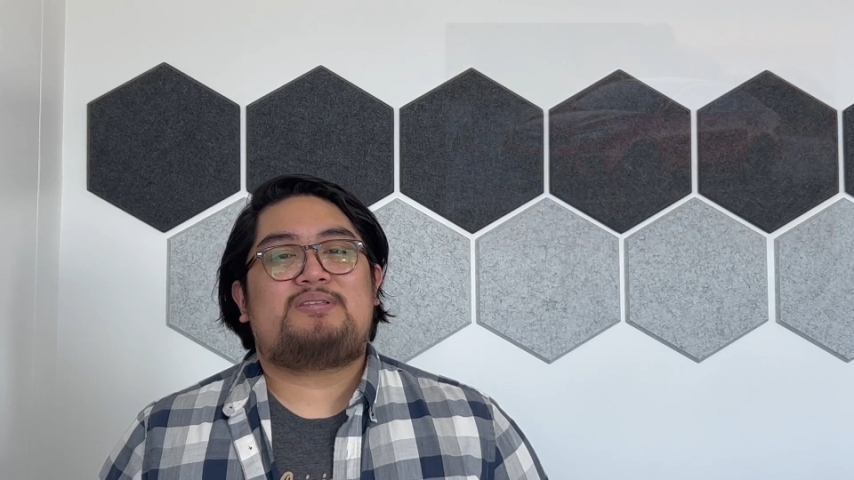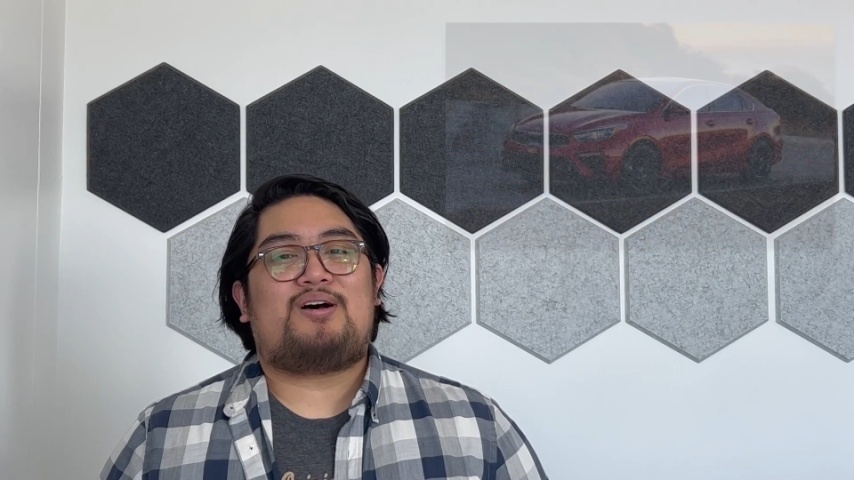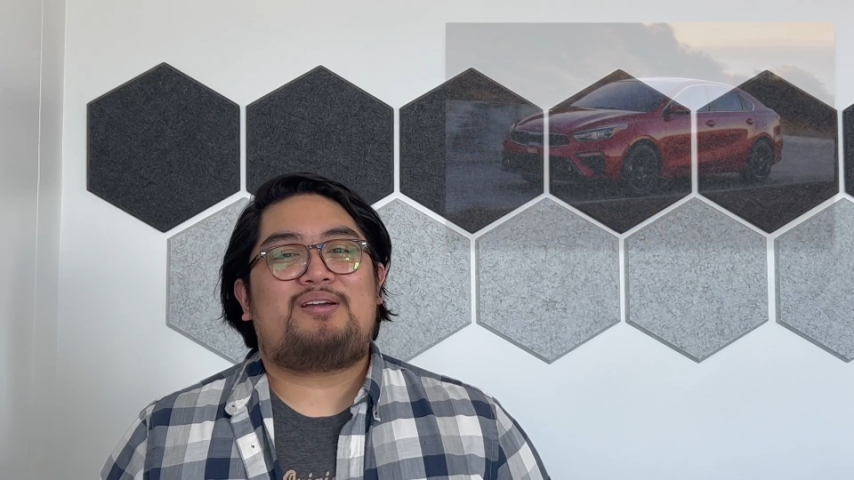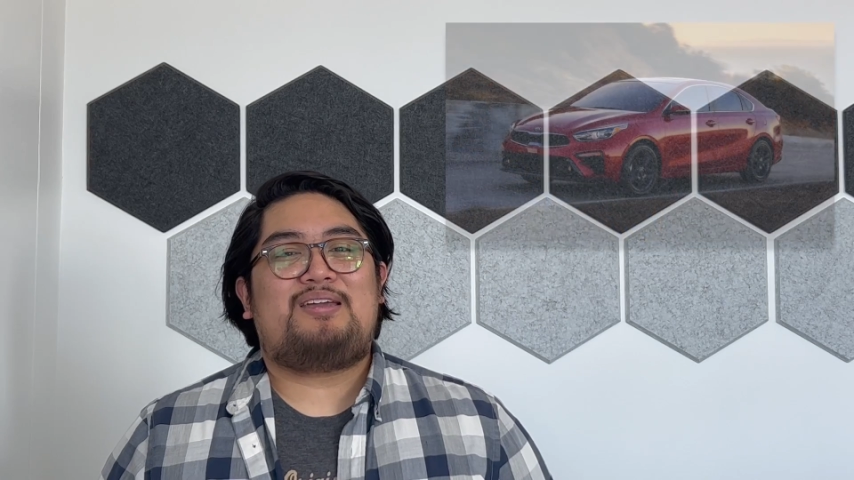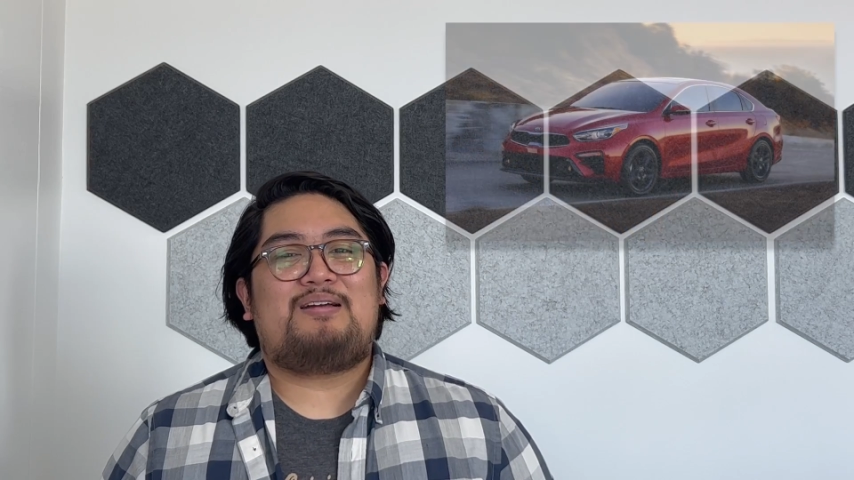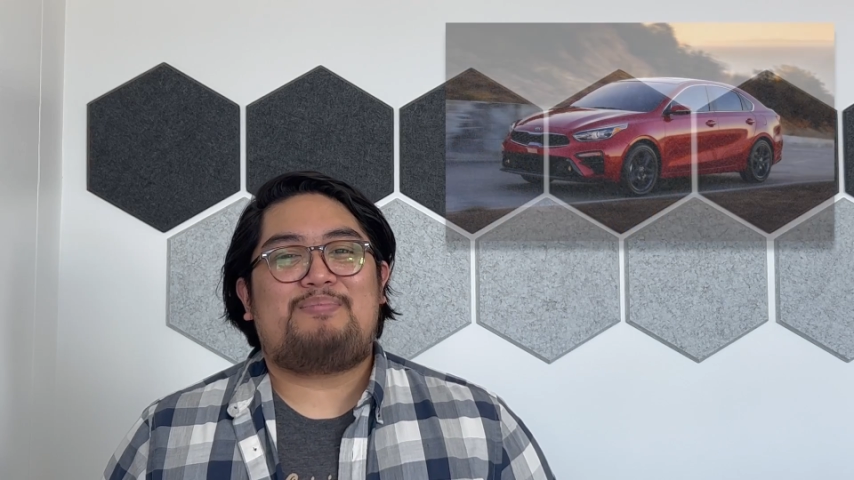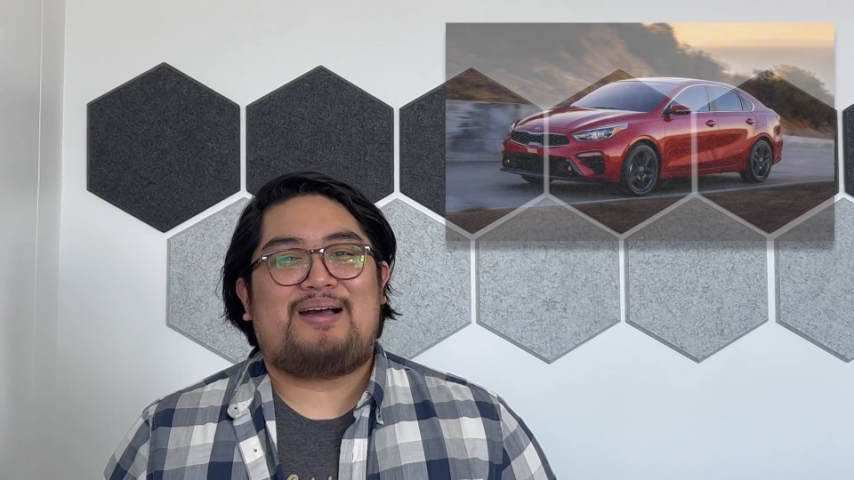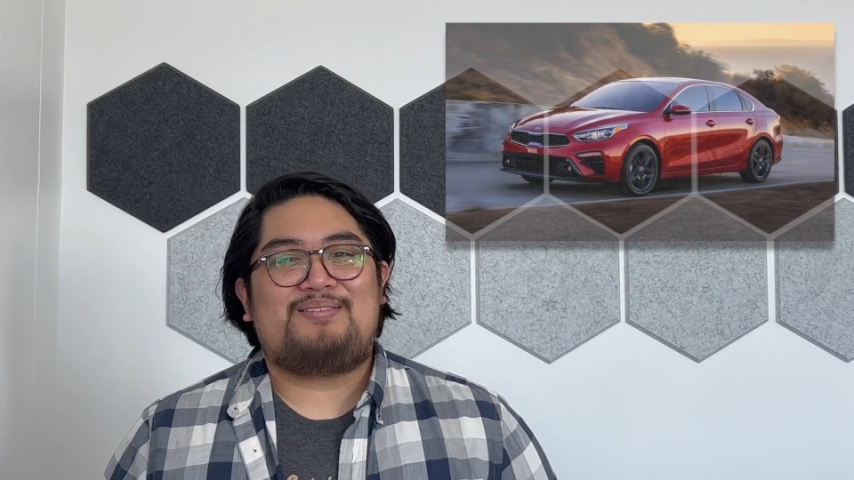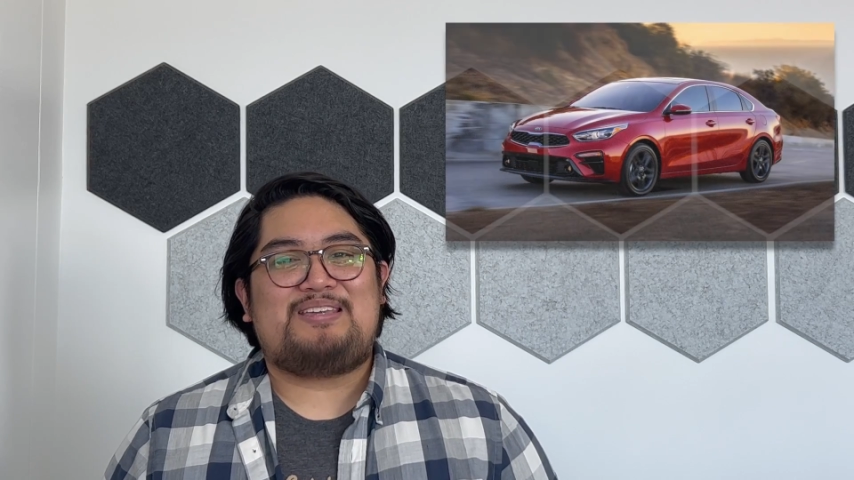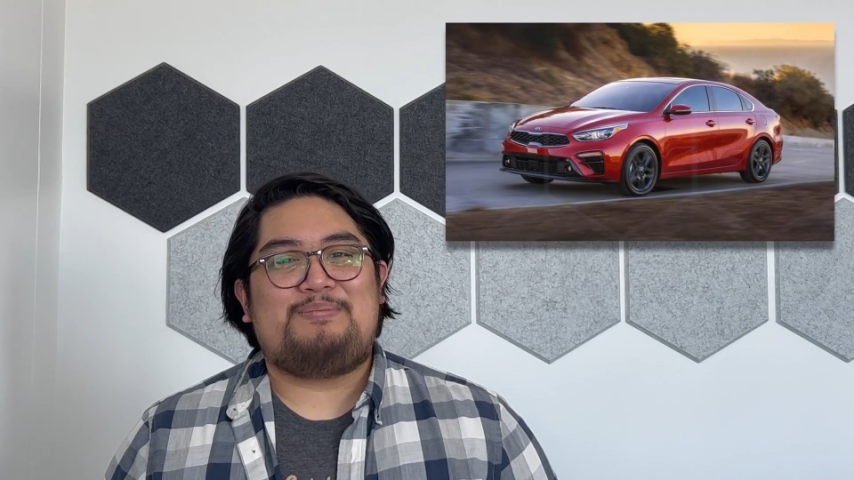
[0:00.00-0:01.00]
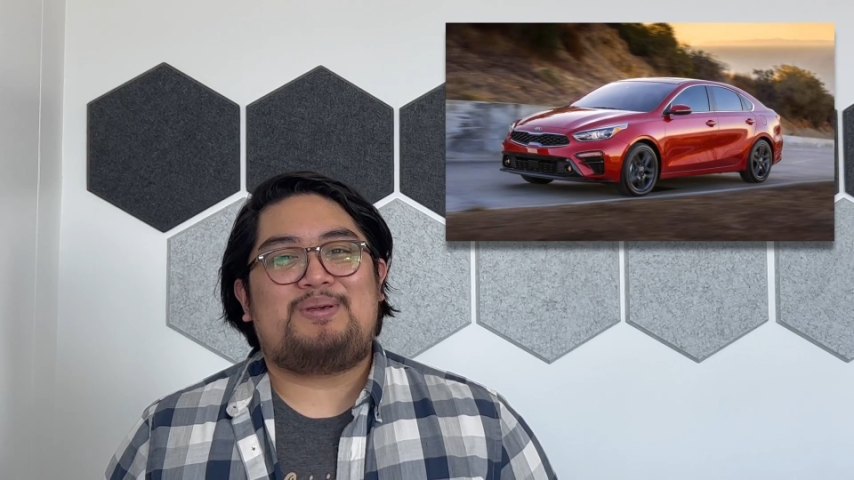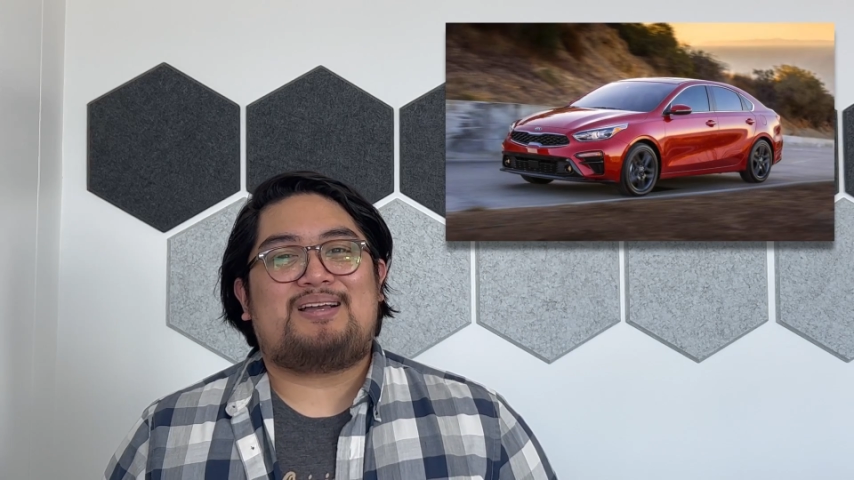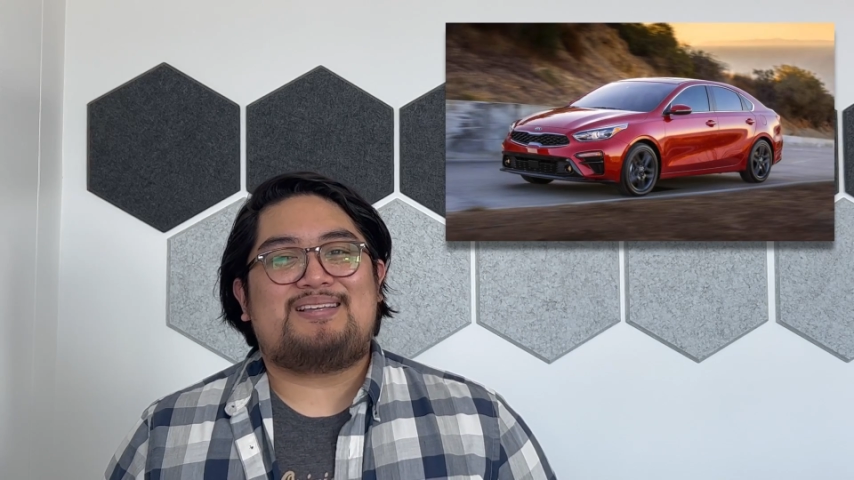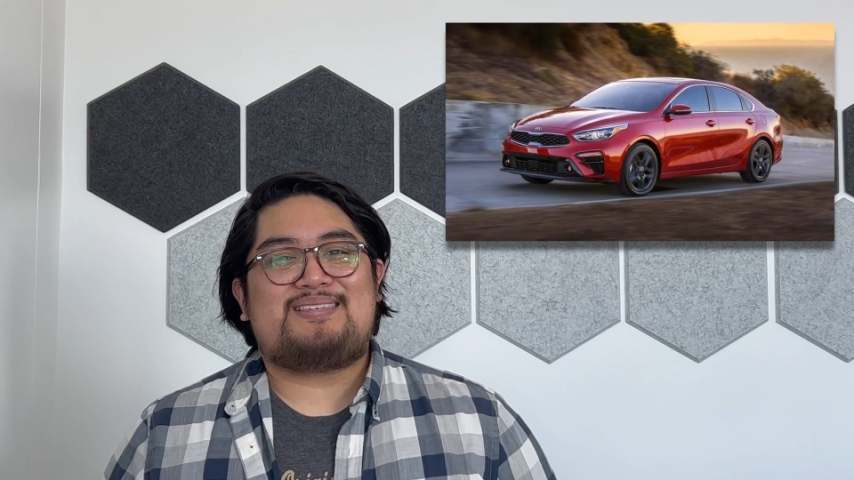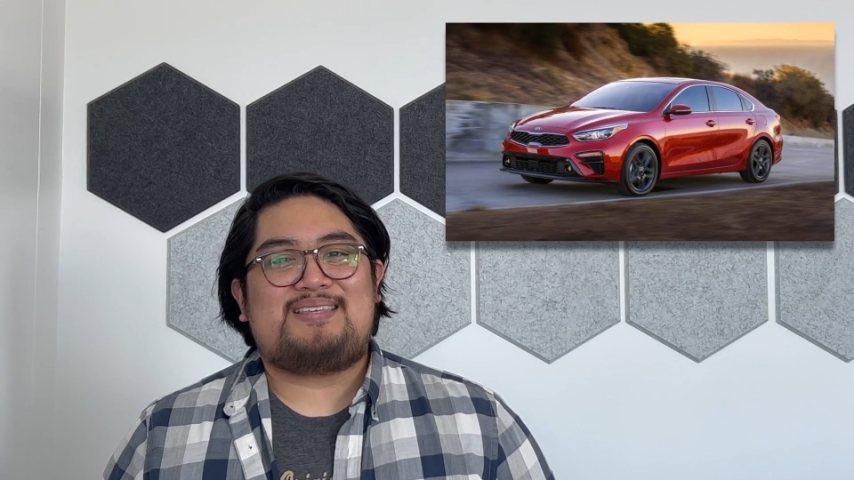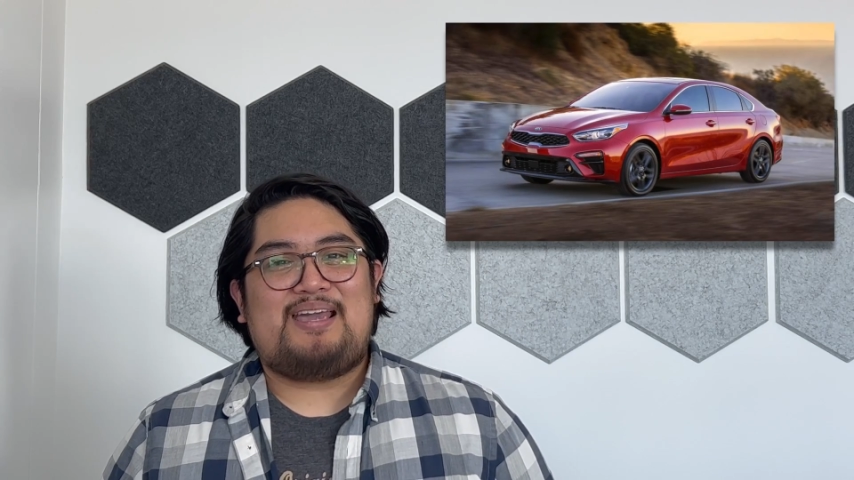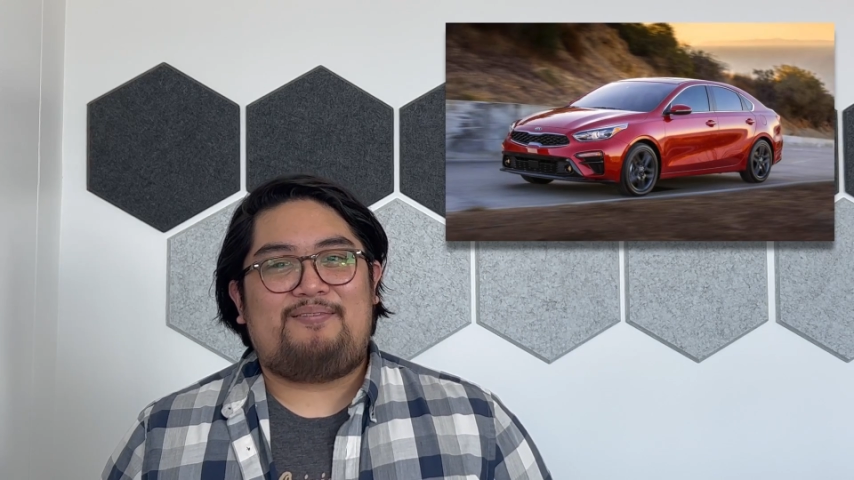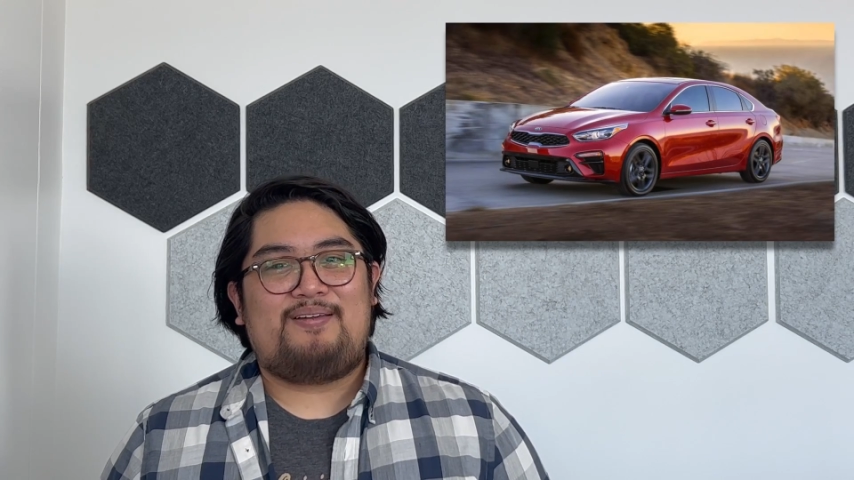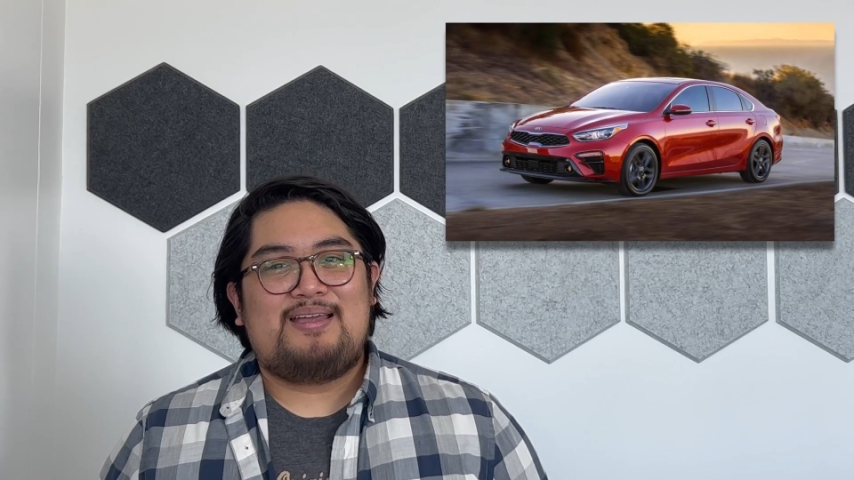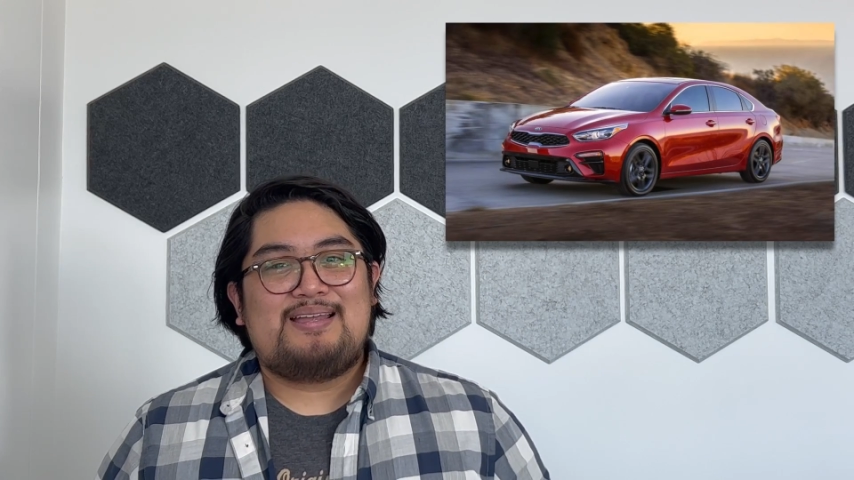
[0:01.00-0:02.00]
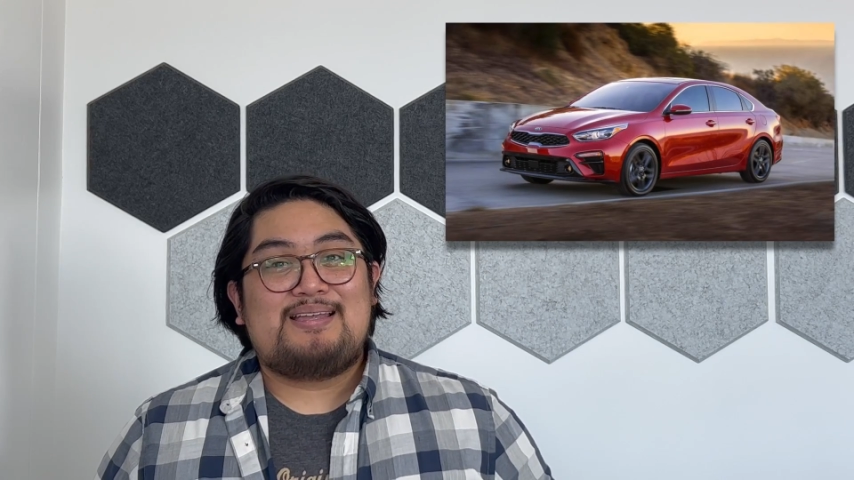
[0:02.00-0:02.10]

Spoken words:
Talking about keeping us safe,